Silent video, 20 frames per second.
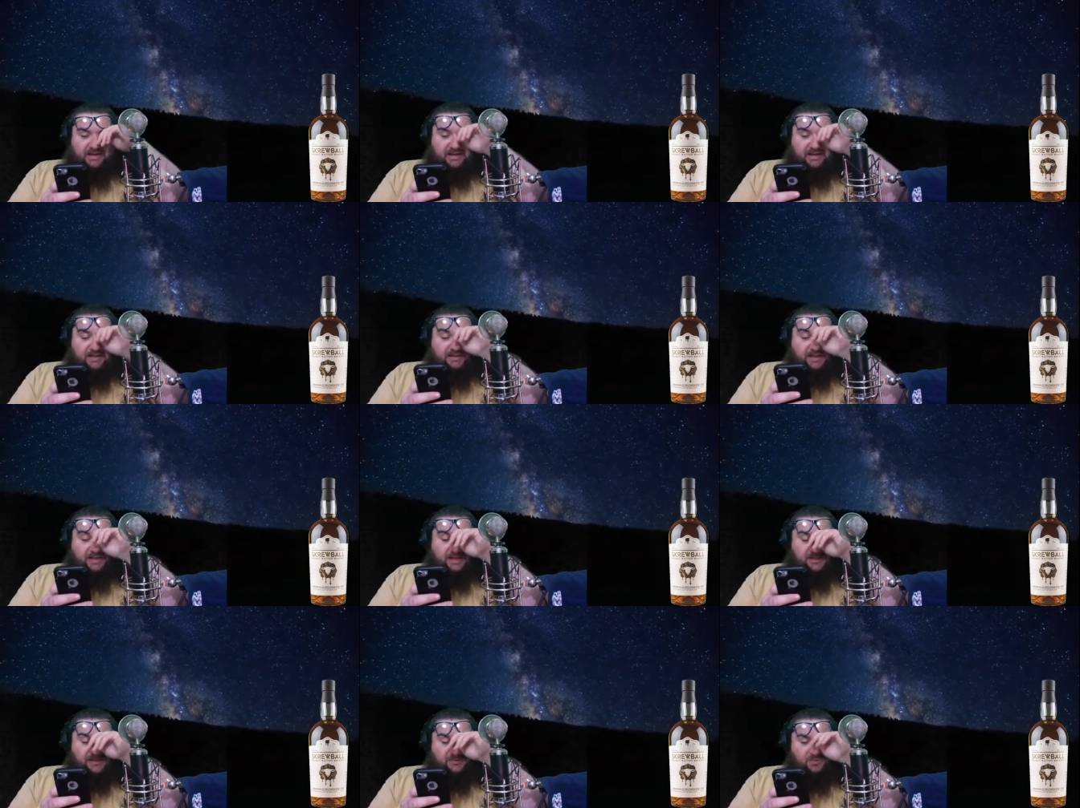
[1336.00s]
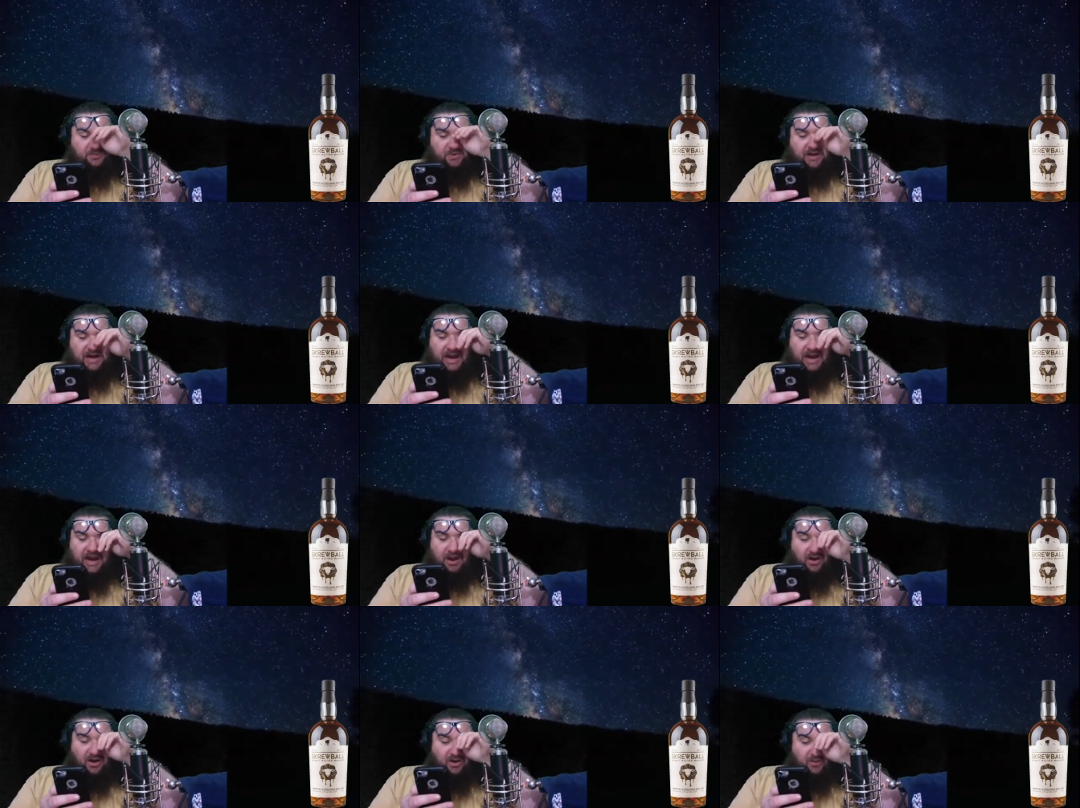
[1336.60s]
That's what
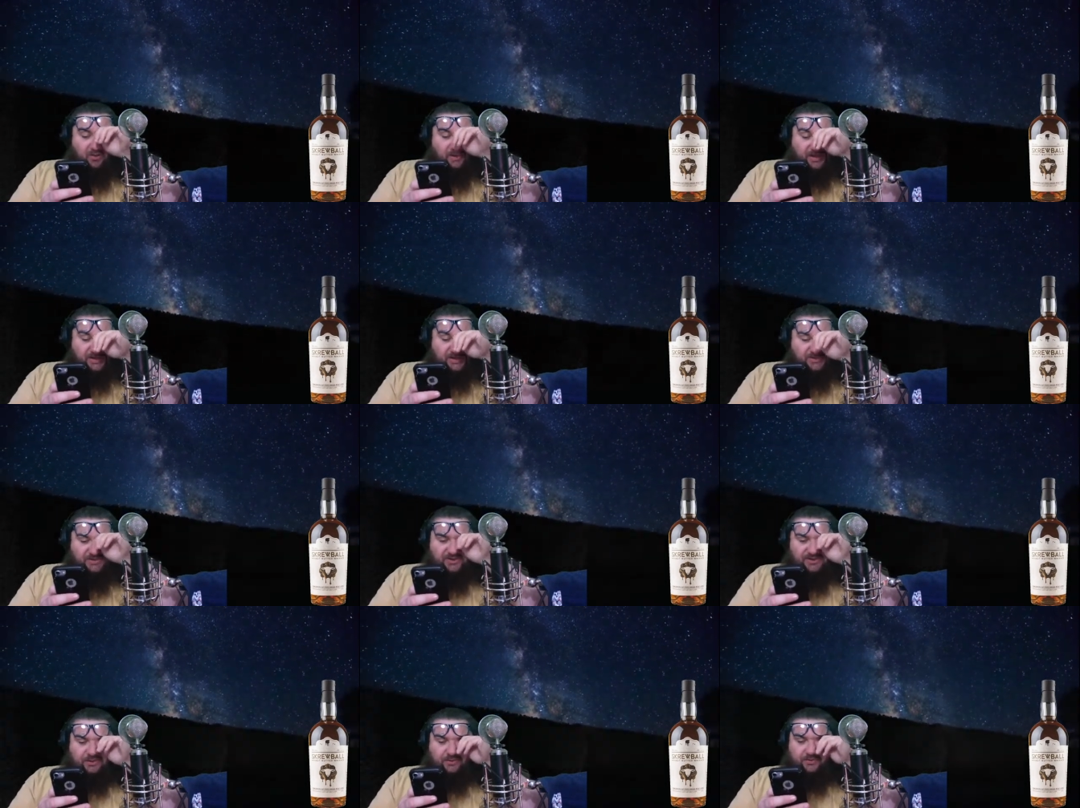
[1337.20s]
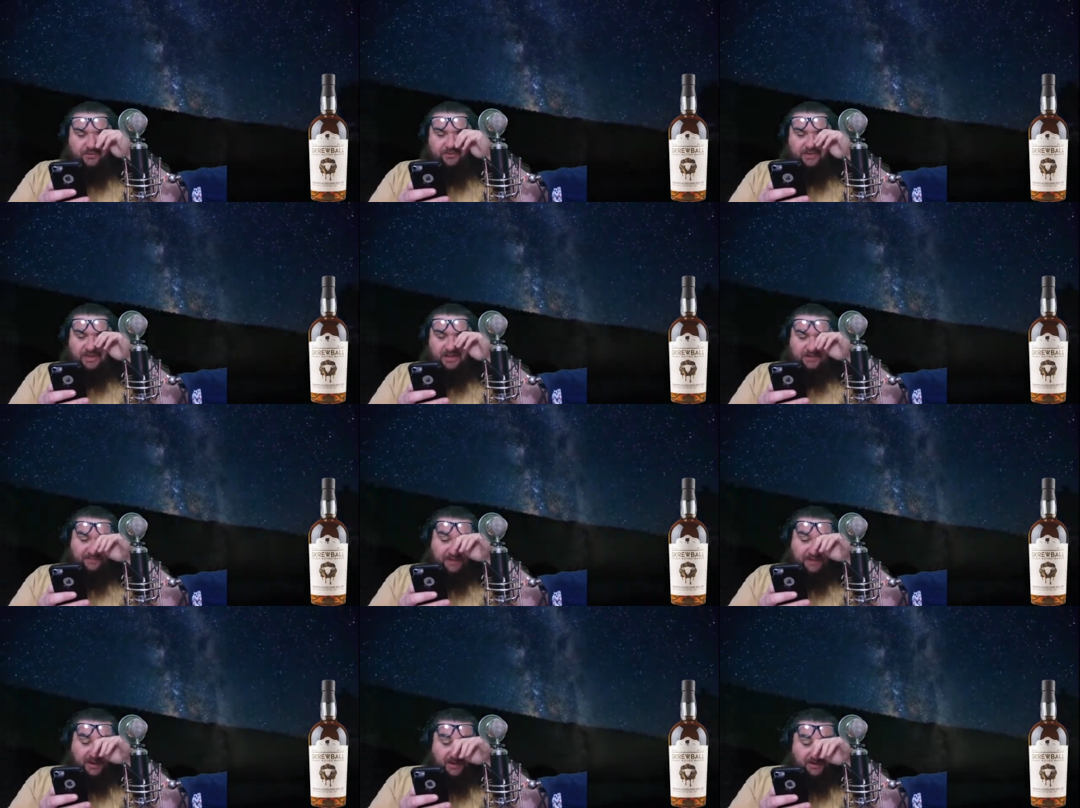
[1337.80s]
I always do.
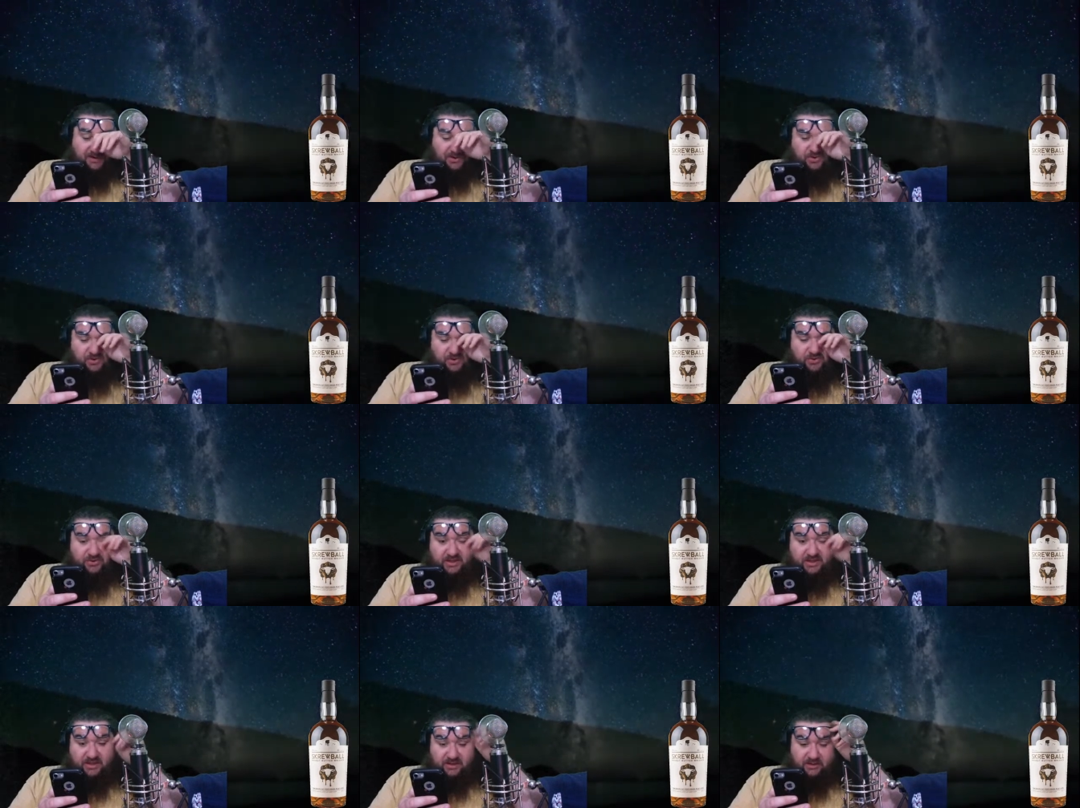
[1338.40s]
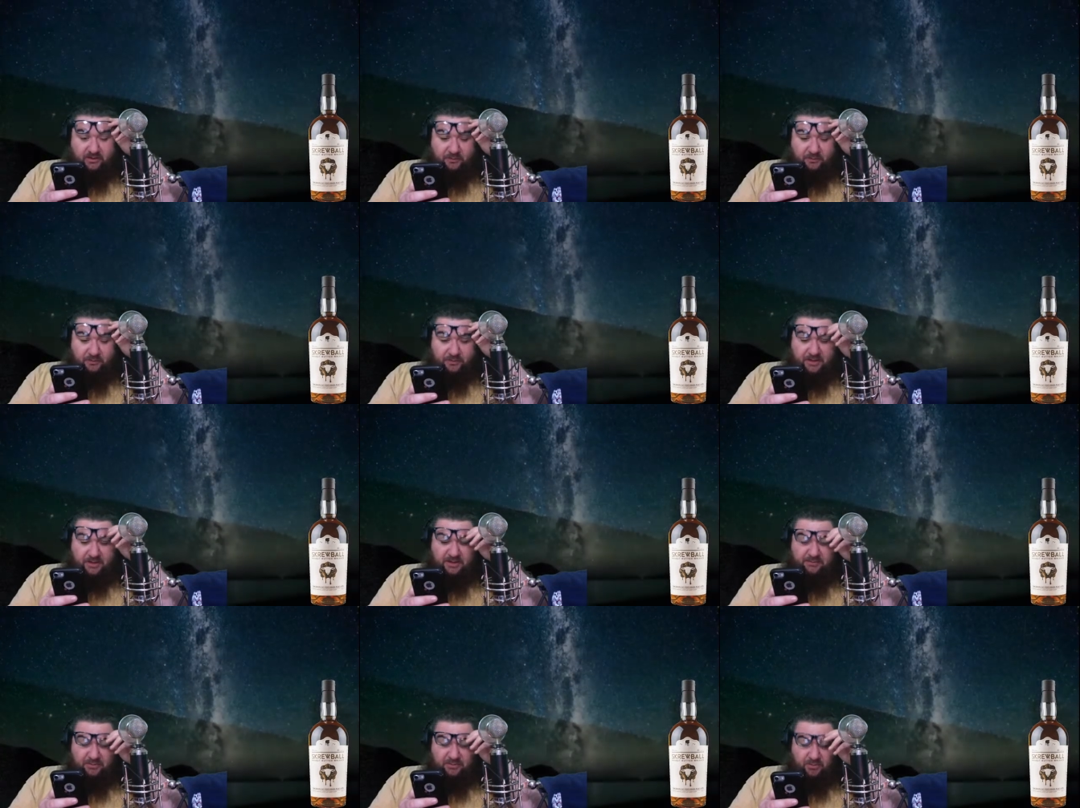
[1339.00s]
If I knew the other
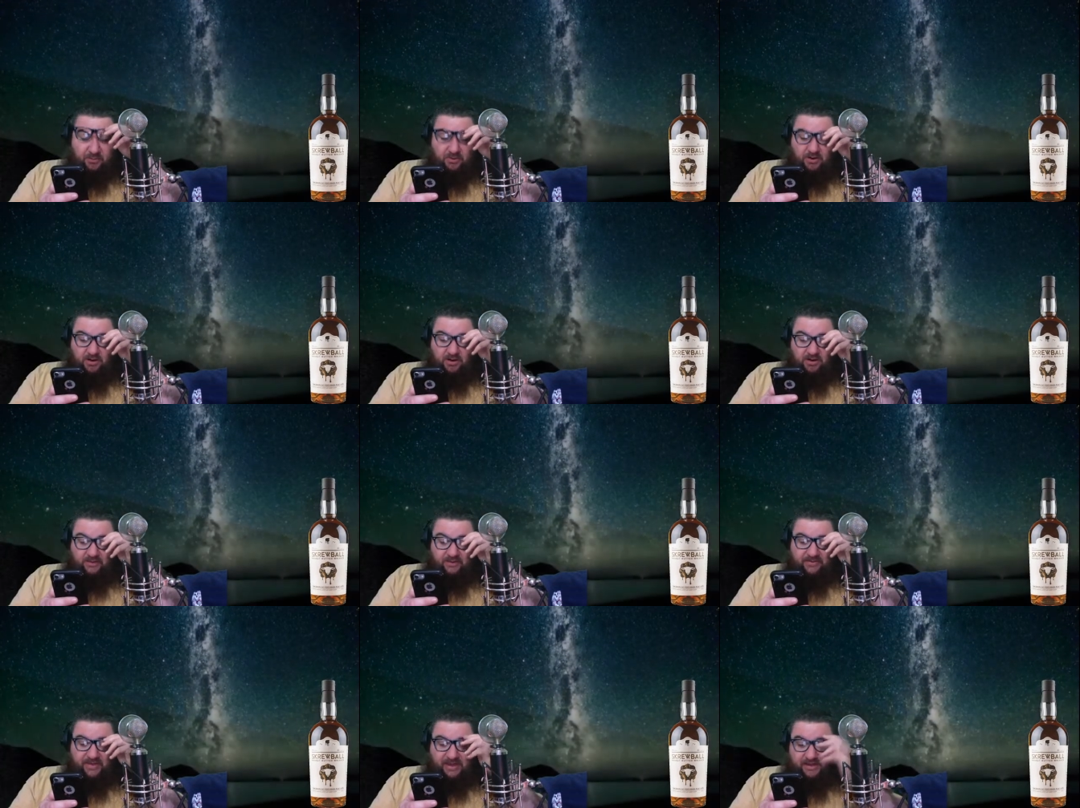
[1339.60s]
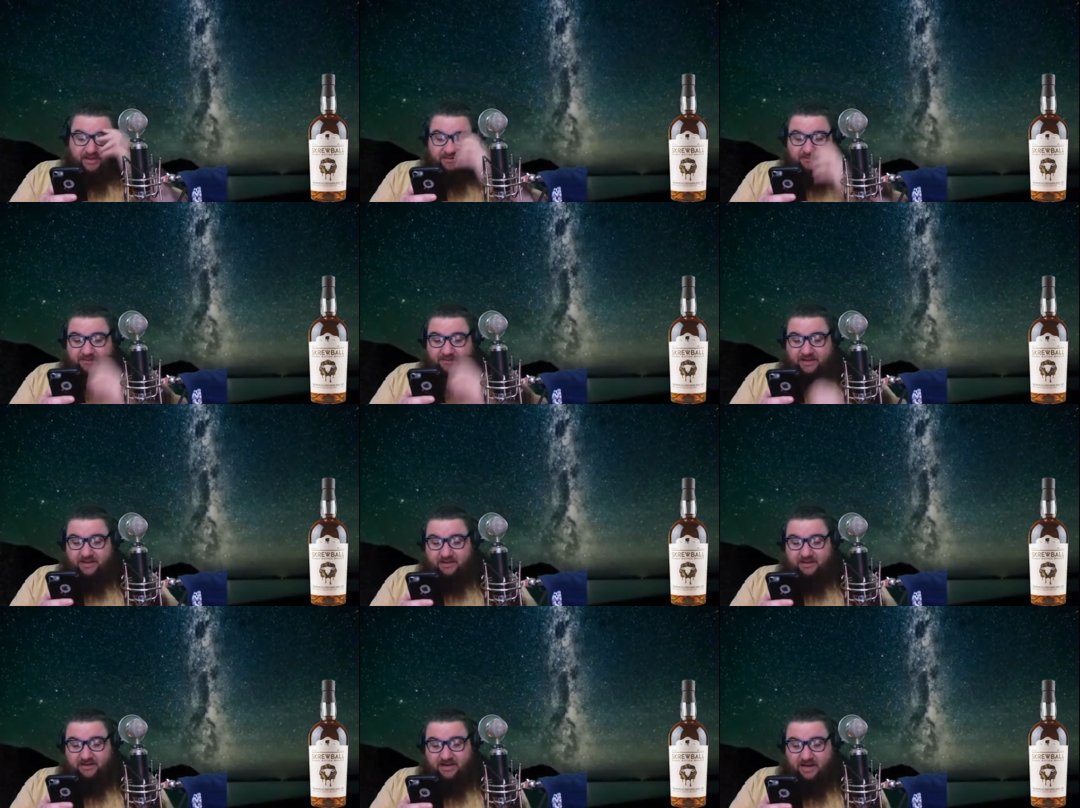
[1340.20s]
people were on that
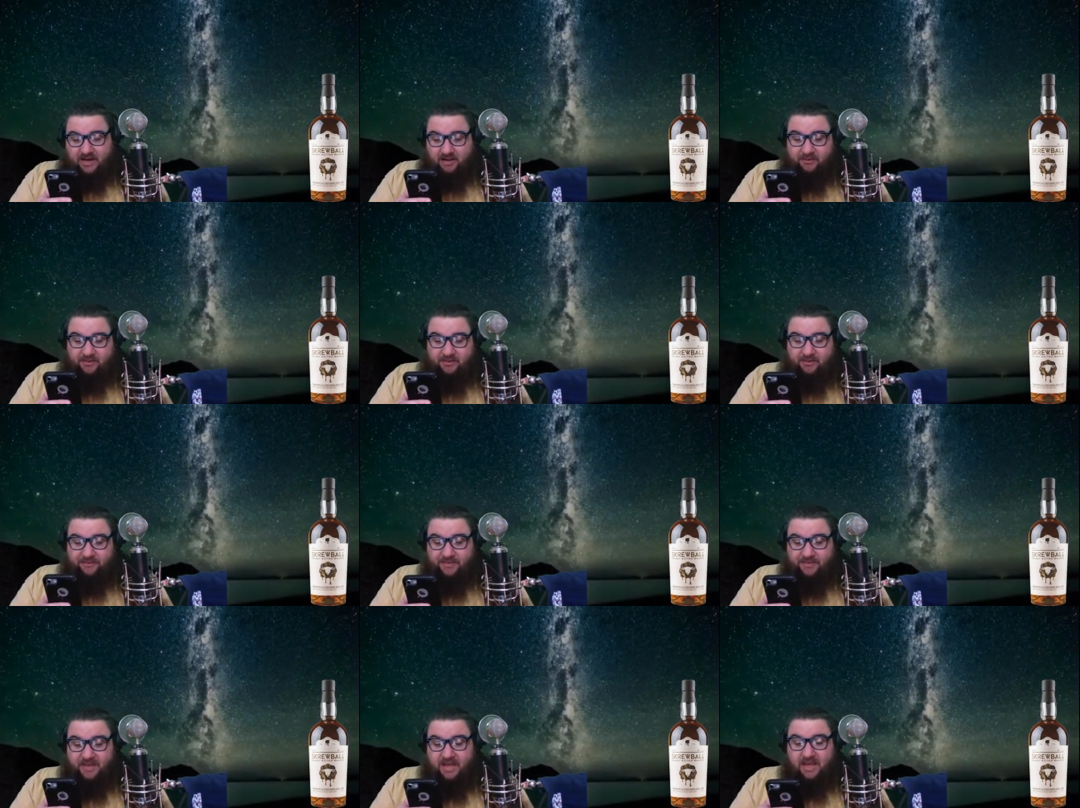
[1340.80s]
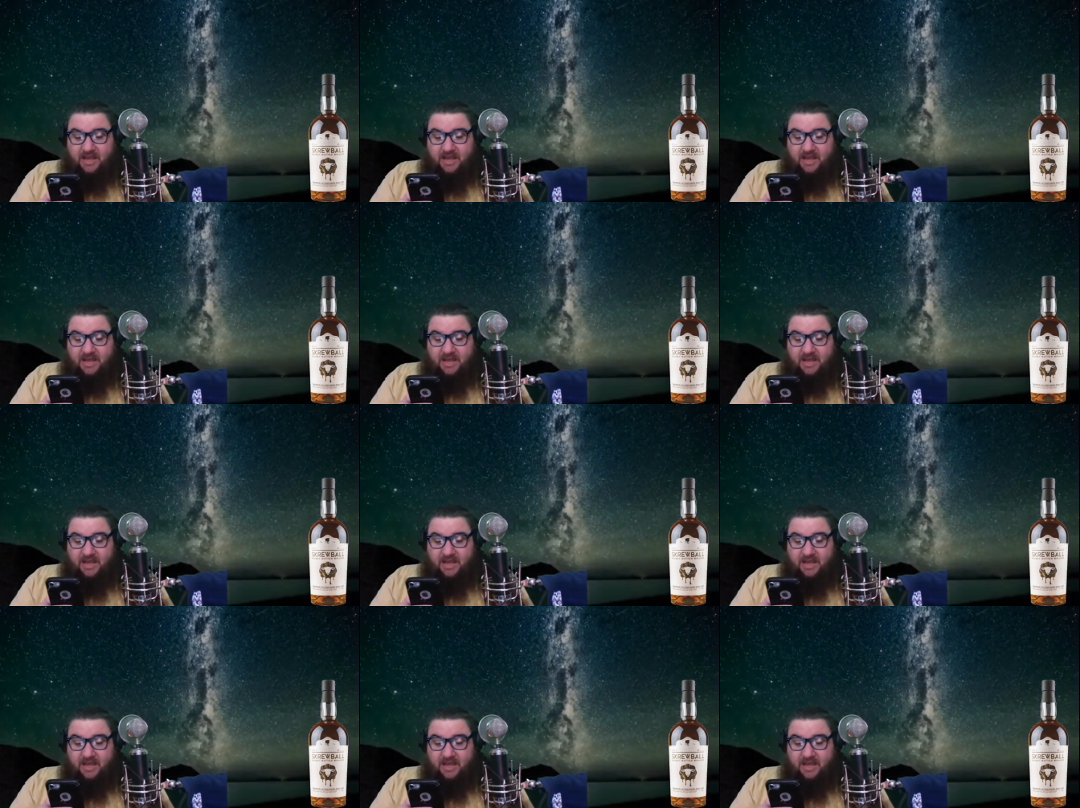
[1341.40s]
helicopter,